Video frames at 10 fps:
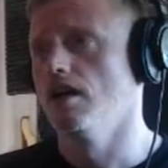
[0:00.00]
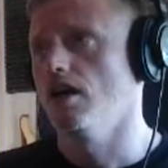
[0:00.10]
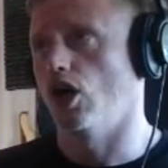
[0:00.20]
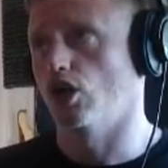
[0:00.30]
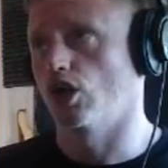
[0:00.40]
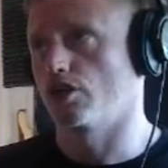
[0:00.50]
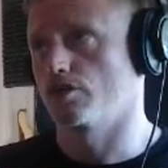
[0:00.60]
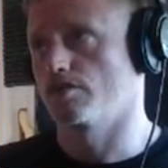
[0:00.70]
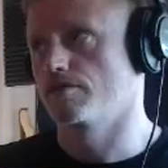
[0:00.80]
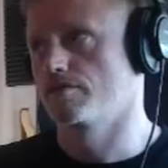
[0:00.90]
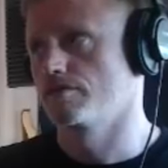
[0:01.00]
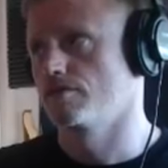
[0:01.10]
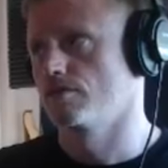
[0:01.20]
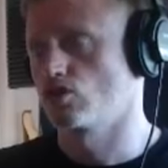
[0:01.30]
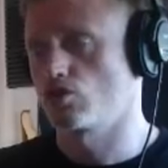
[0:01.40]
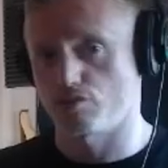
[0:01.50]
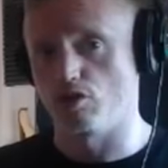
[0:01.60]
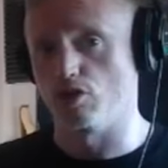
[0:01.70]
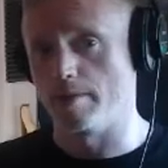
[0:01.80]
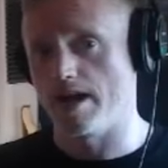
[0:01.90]
a lot of
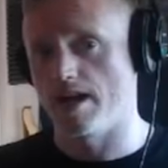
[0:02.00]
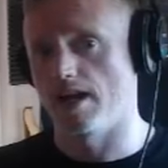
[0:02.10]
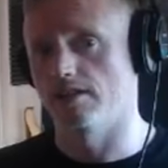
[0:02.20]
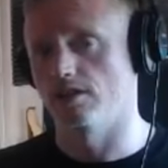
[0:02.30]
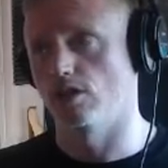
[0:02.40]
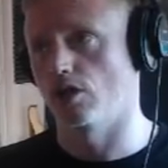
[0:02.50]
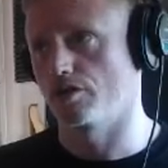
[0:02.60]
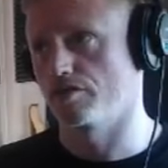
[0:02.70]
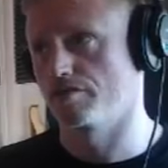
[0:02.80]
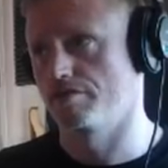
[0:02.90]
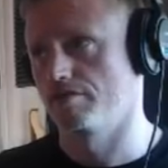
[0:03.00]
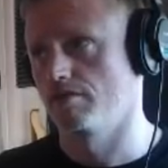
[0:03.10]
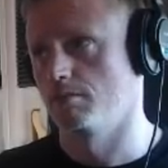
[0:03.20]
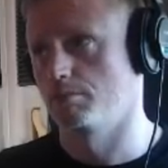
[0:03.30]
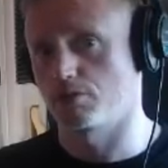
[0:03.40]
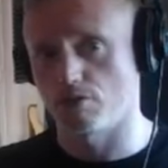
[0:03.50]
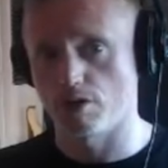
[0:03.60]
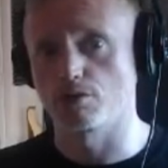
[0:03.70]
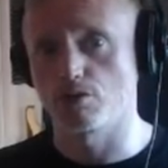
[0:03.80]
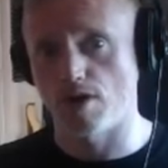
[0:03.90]
trauma and a lot of
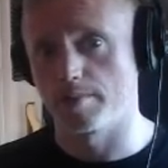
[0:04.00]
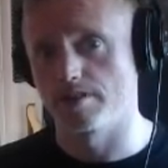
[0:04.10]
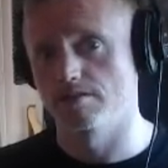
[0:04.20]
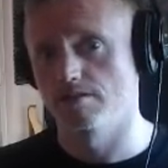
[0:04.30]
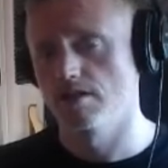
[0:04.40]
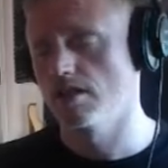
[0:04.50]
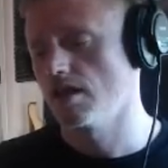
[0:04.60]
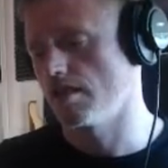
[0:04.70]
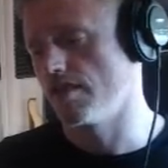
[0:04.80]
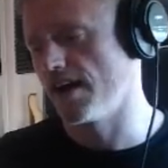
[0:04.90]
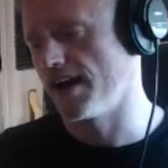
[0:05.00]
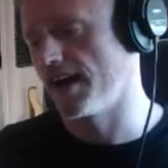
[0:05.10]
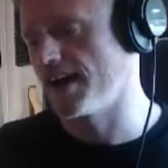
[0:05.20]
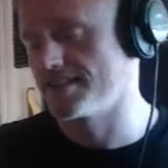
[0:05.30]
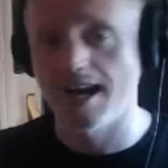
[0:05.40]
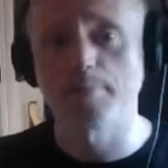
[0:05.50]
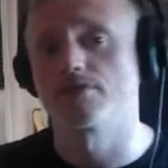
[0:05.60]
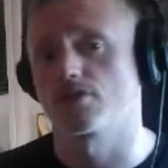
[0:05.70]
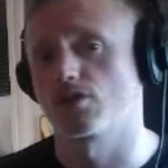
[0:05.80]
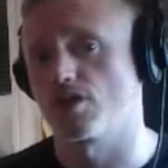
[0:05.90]
programming that had
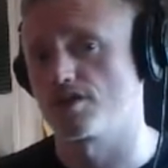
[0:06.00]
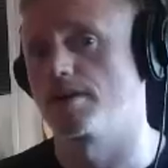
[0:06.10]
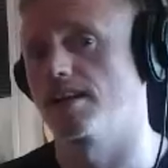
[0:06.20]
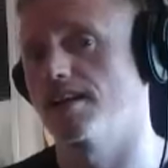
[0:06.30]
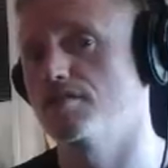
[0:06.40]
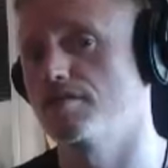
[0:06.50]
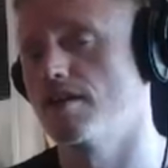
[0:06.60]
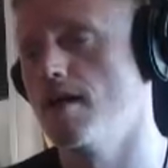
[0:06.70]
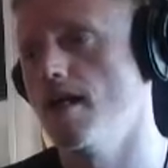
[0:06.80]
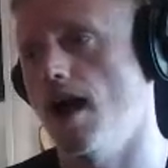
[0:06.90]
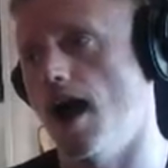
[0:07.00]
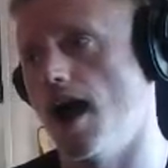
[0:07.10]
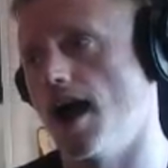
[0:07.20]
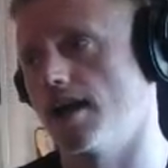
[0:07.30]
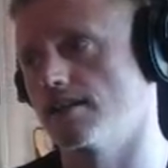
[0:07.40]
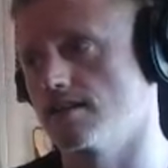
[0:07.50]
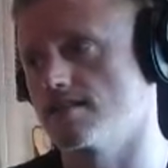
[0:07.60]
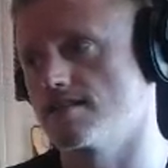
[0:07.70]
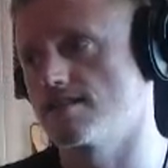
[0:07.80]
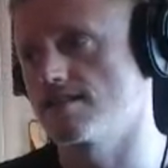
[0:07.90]
happened across my life.
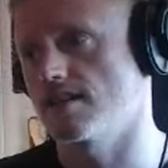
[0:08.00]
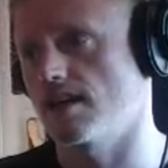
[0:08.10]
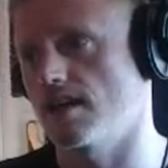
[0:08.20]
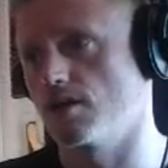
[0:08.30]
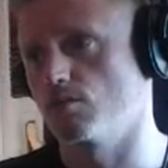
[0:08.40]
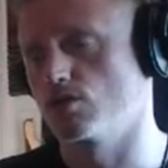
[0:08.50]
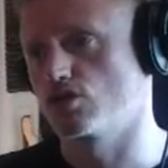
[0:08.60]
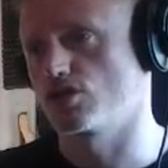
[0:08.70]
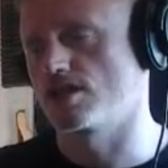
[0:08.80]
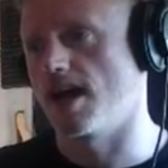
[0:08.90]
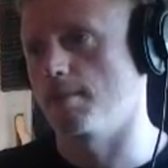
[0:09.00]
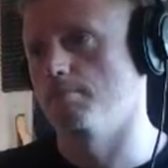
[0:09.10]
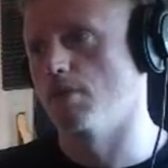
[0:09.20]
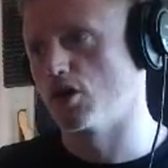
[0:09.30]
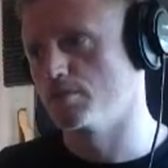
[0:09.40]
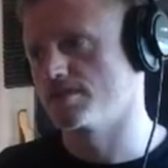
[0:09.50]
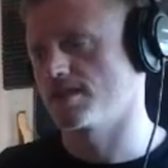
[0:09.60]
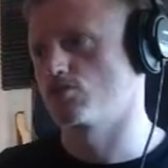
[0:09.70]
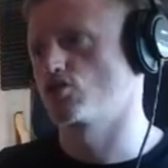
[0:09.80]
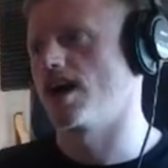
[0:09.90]
And it was just that moment
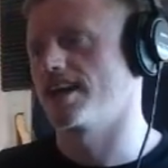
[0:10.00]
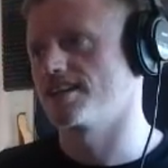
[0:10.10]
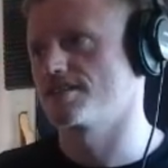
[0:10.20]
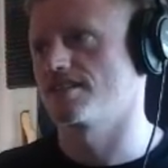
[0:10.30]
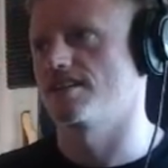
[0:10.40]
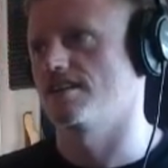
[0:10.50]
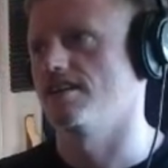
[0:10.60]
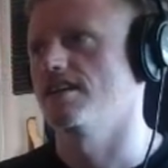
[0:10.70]
I'm trying to